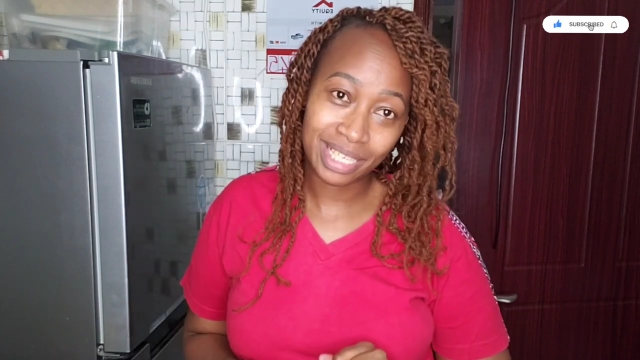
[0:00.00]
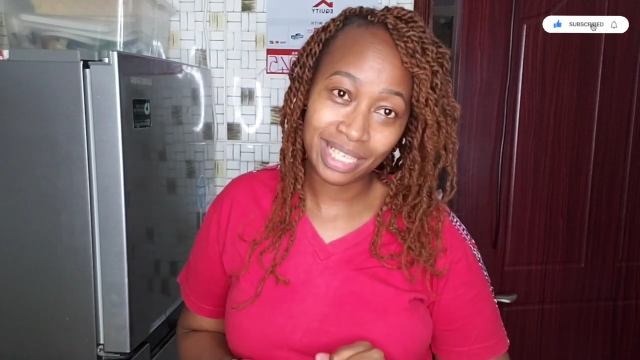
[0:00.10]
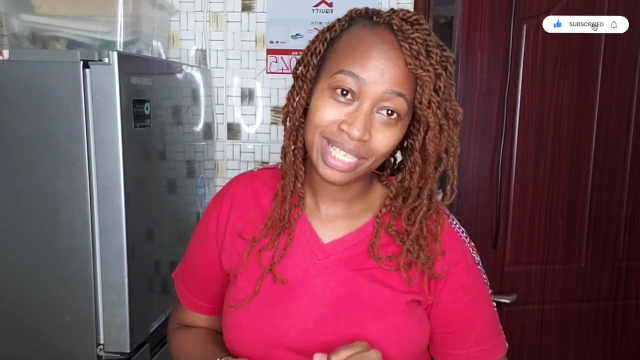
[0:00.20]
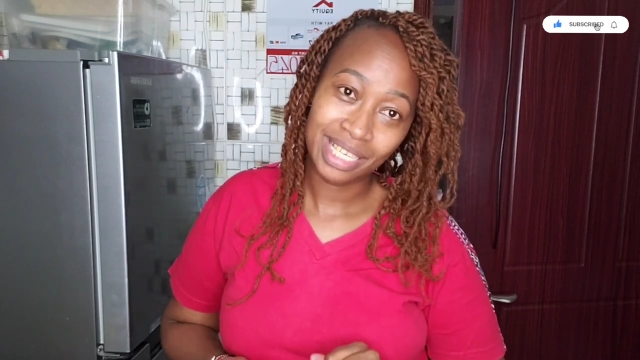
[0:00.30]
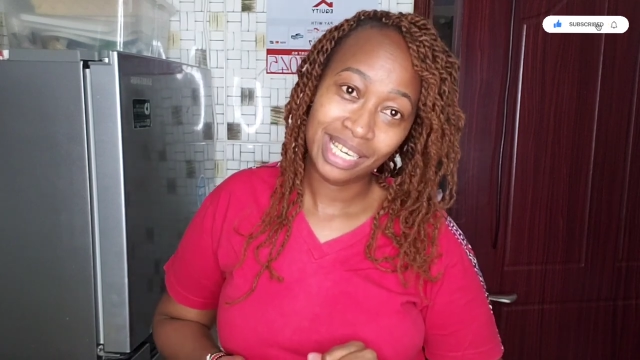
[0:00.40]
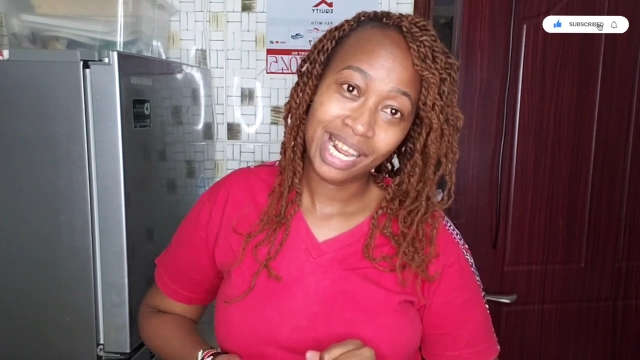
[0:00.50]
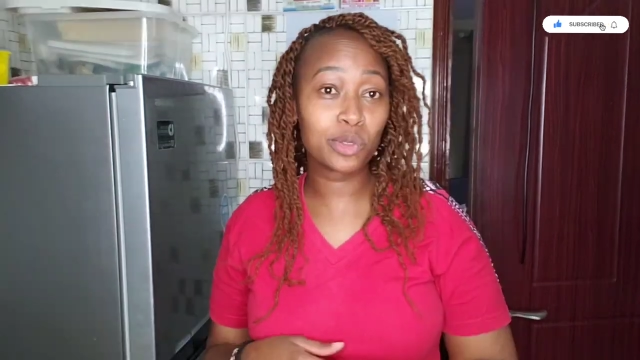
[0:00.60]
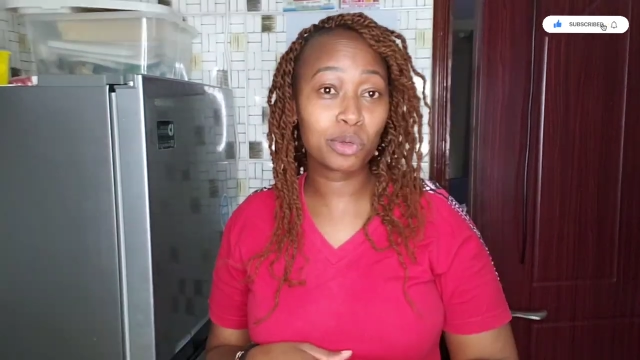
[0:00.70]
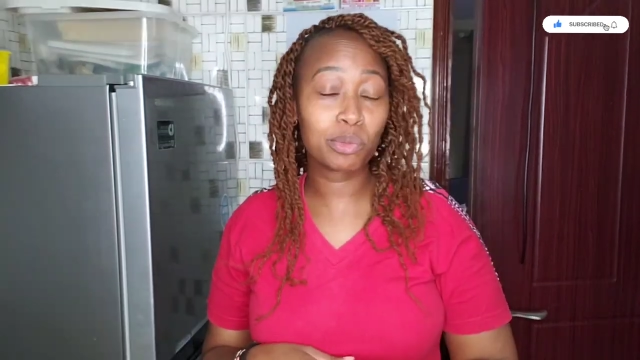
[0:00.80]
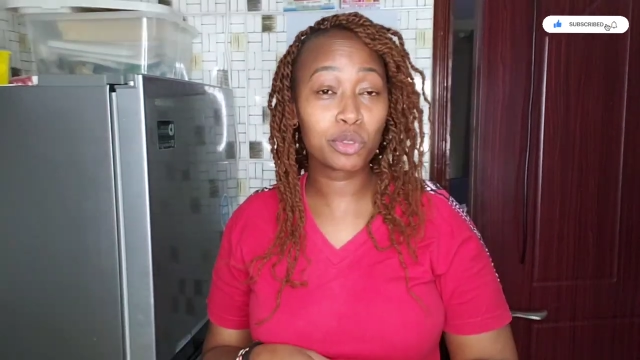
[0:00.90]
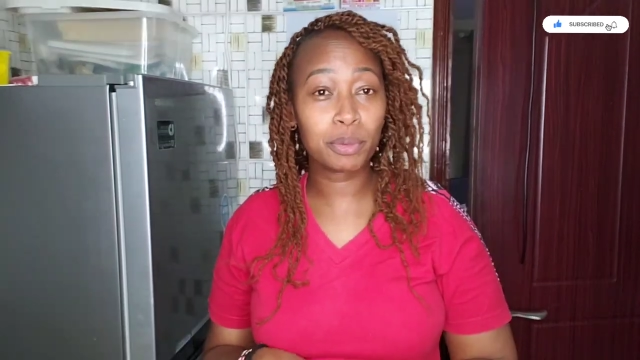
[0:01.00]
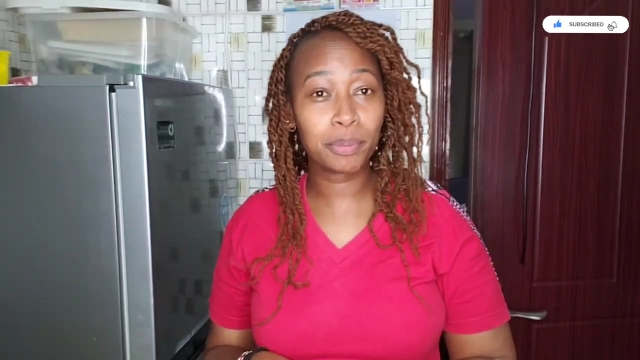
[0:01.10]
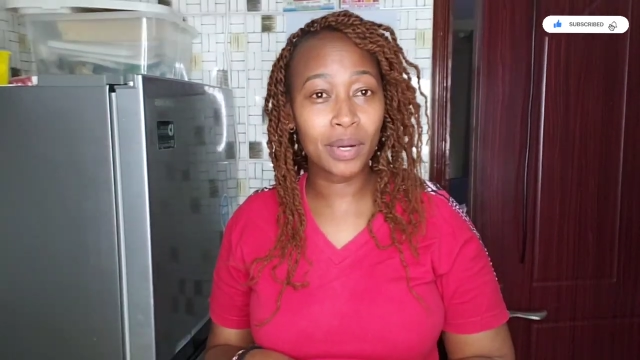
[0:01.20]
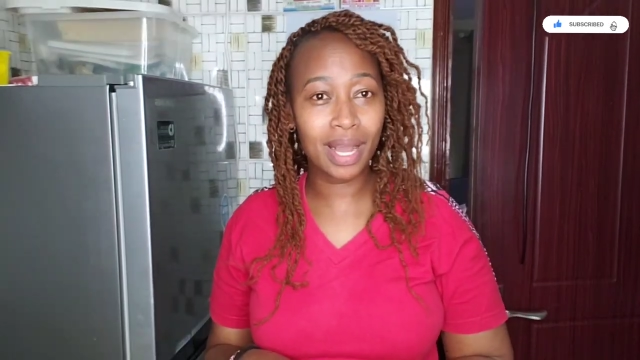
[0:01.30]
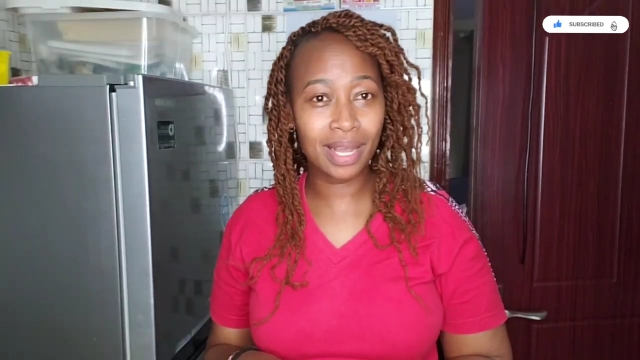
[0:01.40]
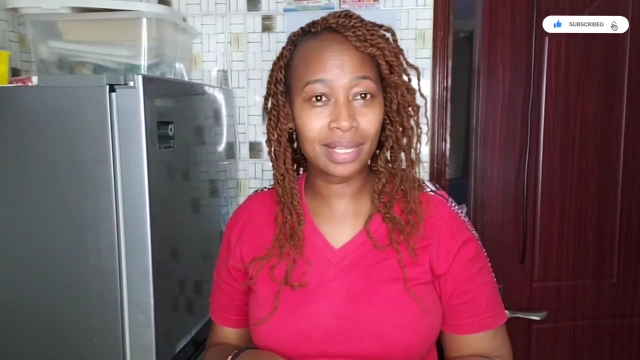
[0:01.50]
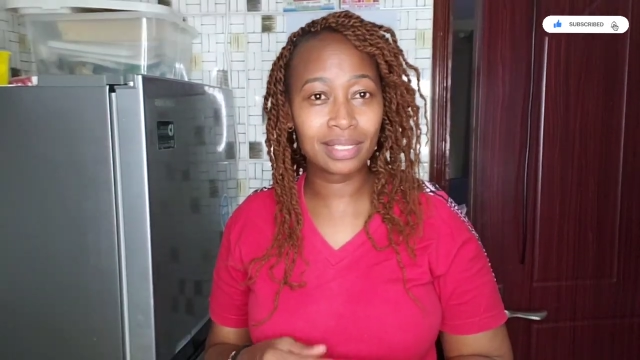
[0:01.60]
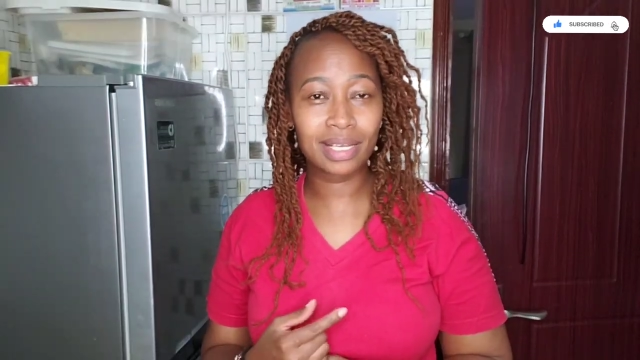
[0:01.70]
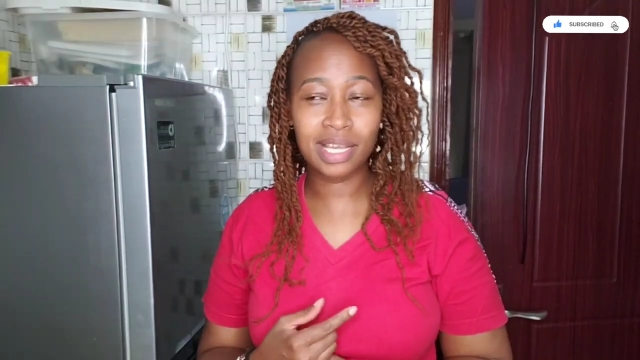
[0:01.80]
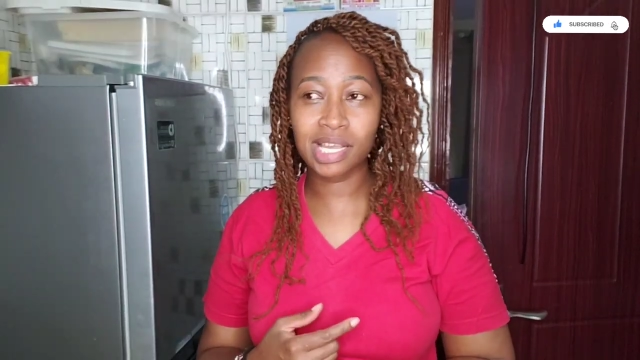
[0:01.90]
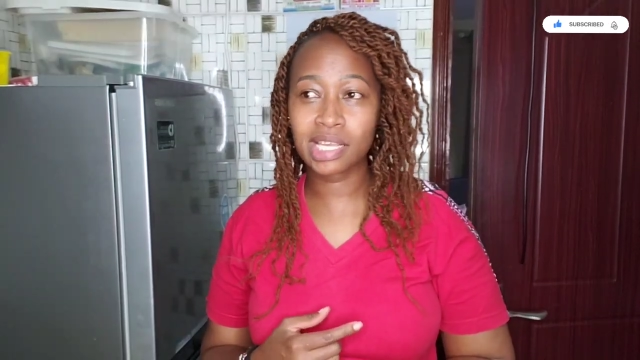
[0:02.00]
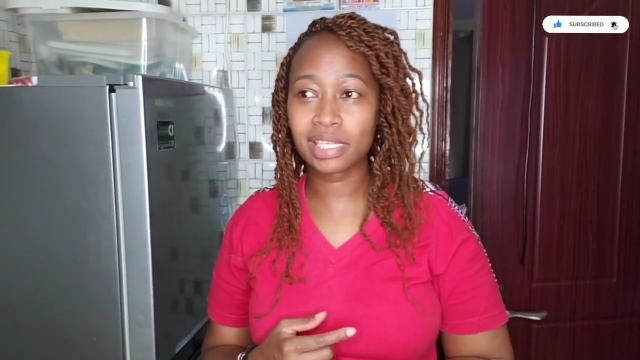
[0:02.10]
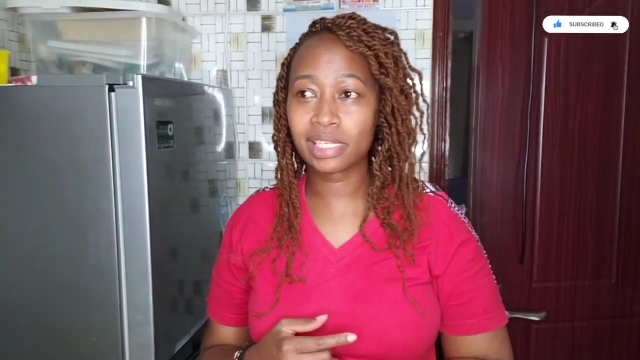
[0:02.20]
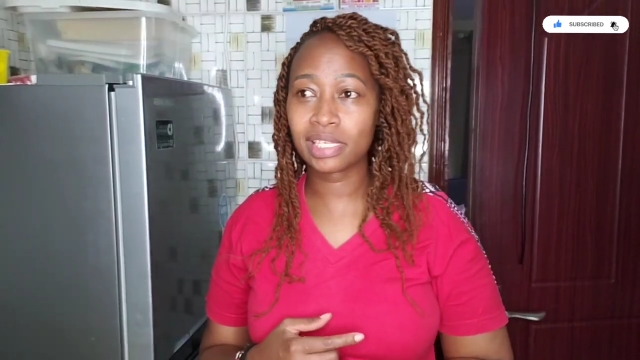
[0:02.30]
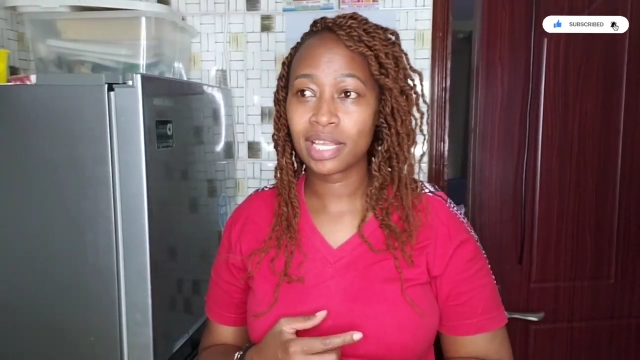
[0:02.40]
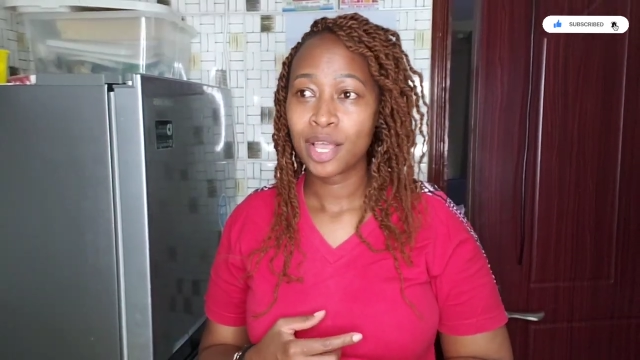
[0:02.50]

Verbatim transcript: The question most people ask is,